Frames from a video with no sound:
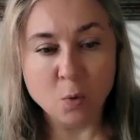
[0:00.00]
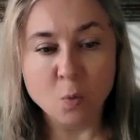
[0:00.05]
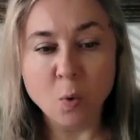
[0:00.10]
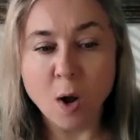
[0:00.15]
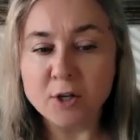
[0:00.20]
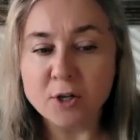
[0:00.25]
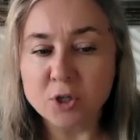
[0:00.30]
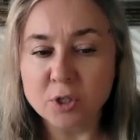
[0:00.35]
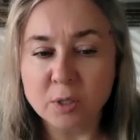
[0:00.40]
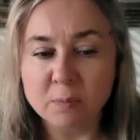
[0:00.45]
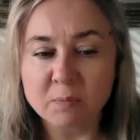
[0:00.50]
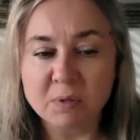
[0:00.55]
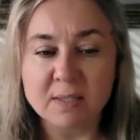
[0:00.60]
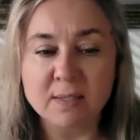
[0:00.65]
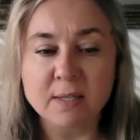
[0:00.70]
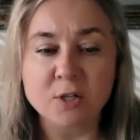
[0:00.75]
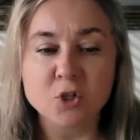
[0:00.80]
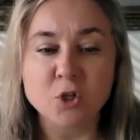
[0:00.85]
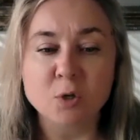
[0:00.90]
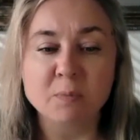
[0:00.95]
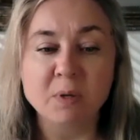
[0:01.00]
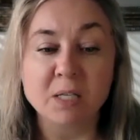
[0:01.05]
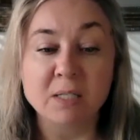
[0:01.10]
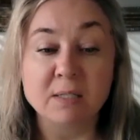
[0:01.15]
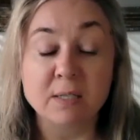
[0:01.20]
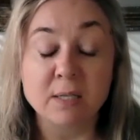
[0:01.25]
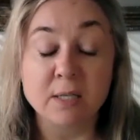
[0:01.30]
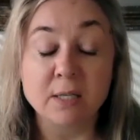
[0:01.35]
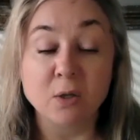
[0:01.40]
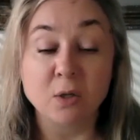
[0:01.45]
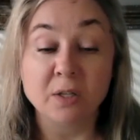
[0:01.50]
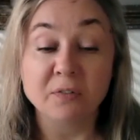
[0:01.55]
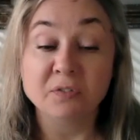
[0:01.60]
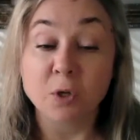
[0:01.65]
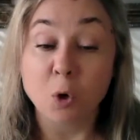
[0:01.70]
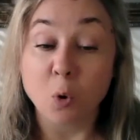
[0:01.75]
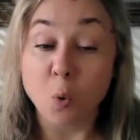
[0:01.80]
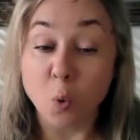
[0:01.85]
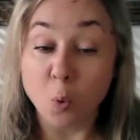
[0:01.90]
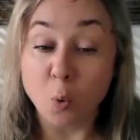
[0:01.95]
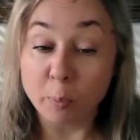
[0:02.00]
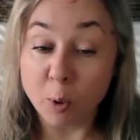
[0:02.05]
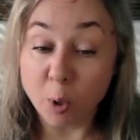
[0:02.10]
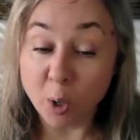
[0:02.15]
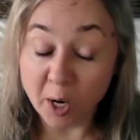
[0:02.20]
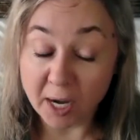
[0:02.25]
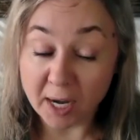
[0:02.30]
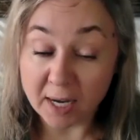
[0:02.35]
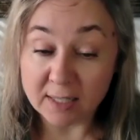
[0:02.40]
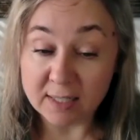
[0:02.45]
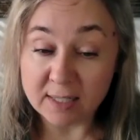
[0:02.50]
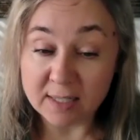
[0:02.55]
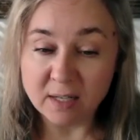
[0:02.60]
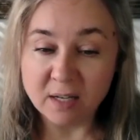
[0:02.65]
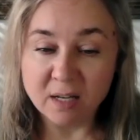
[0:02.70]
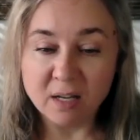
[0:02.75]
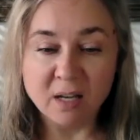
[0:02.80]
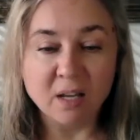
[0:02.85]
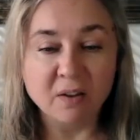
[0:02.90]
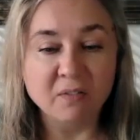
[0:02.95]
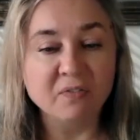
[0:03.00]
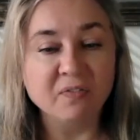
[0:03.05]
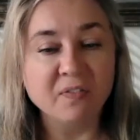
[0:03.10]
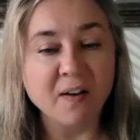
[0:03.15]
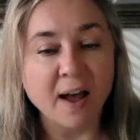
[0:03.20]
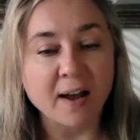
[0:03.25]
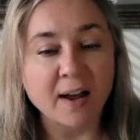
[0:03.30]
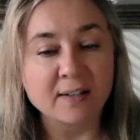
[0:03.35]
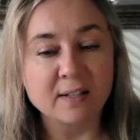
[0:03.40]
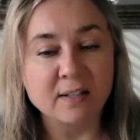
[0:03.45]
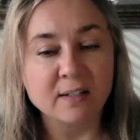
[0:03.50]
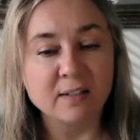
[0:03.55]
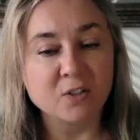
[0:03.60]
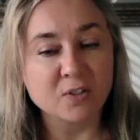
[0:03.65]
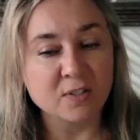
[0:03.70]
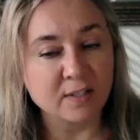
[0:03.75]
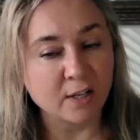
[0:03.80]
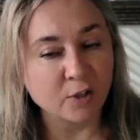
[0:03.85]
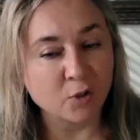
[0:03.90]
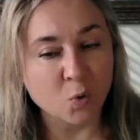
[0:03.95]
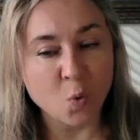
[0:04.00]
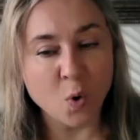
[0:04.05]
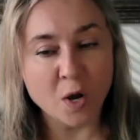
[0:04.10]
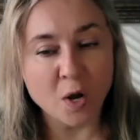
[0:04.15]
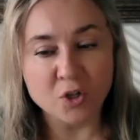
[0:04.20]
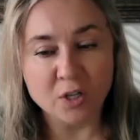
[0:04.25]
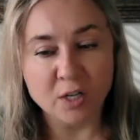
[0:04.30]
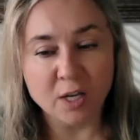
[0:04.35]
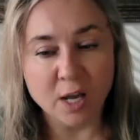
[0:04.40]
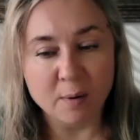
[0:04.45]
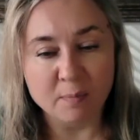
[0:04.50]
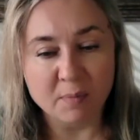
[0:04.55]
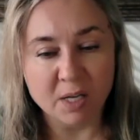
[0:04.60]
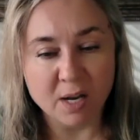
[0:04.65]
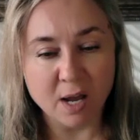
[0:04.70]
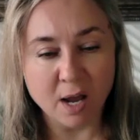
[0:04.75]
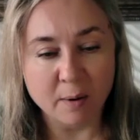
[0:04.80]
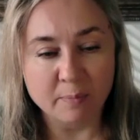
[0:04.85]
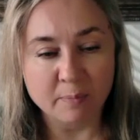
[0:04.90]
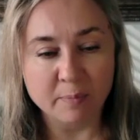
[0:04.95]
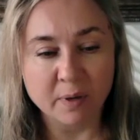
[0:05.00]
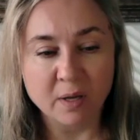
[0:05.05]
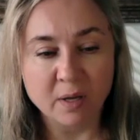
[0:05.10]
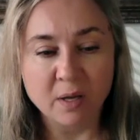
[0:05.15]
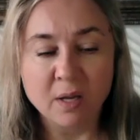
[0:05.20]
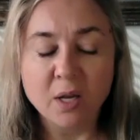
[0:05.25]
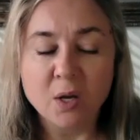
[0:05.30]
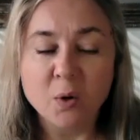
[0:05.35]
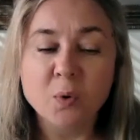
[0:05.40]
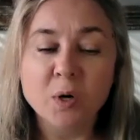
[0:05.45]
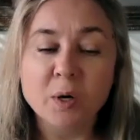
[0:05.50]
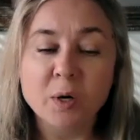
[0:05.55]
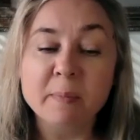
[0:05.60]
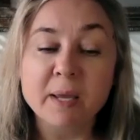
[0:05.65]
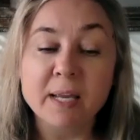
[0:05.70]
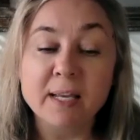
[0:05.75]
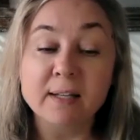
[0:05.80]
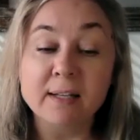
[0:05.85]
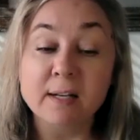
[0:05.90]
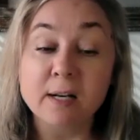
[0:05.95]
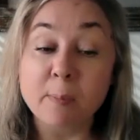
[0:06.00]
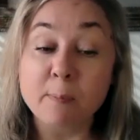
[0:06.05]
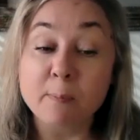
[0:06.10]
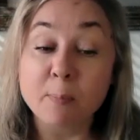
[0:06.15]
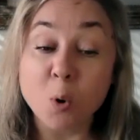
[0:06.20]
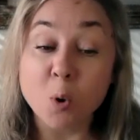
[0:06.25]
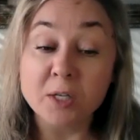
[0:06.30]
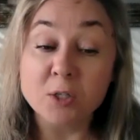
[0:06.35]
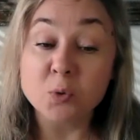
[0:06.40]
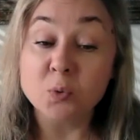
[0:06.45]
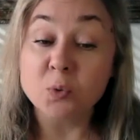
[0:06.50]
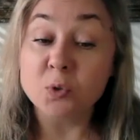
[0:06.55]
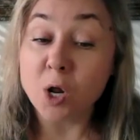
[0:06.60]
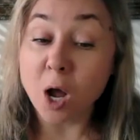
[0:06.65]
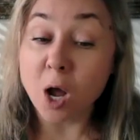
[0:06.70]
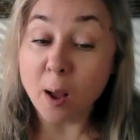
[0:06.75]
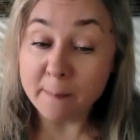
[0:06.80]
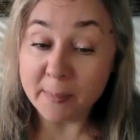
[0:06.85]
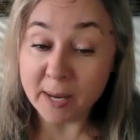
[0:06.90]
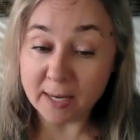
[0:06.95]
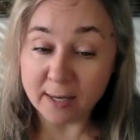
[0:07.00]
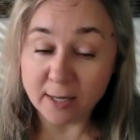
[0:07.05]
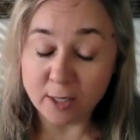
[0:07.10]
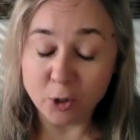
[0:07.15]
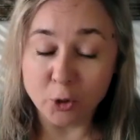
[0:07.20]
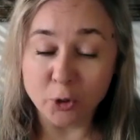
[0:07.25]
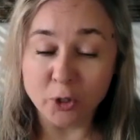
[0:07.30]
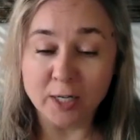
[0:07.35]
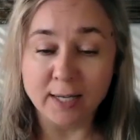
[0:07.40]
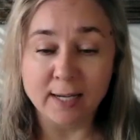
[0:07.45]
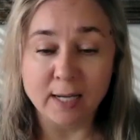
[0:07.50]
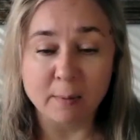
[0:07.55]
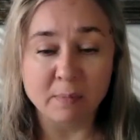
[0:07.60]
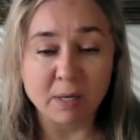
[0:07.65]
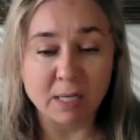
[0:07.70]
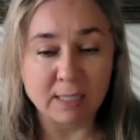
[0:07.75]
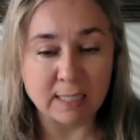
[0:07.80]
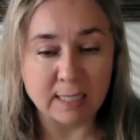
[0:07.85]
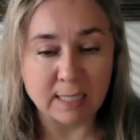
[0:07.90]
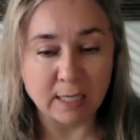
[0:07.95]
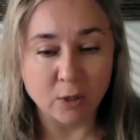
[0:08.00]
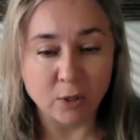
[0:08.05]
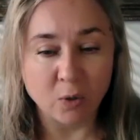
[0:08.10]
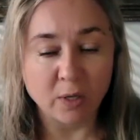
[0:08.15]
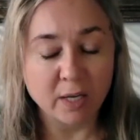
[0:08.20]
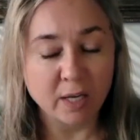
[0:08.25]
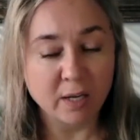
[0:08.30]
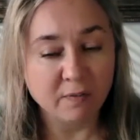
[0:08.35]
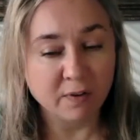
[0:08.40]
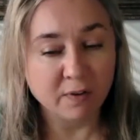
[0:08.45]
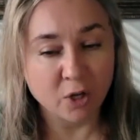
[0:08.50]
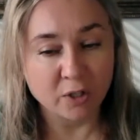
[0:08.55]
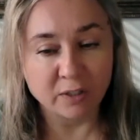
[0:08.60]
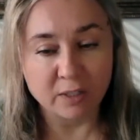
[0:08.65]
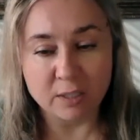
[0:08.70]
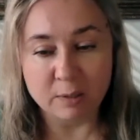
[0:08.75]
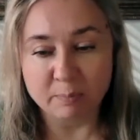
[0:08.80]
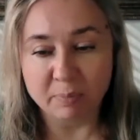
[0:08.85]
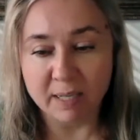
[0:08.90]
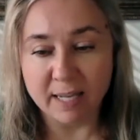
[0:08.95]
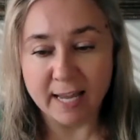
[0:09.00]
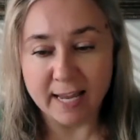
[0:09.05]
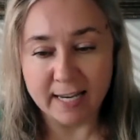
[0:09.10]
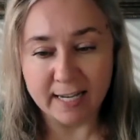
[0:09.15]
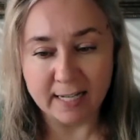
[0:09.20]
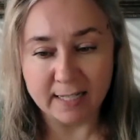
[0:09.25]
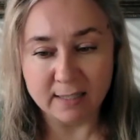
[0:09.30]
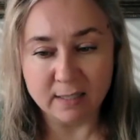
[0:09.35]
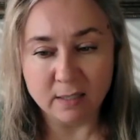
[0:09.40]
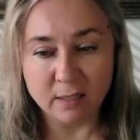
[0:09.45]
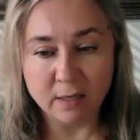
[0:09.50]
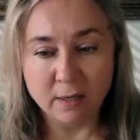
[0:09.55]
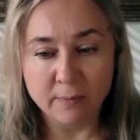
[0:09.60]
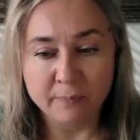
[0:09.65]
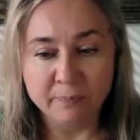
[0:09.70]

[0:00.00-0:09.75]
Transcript: Why should it be such a big deal if the whole point, in fact, there's another question coming up. We are making it a point to not make it look like a big deal even on this planet.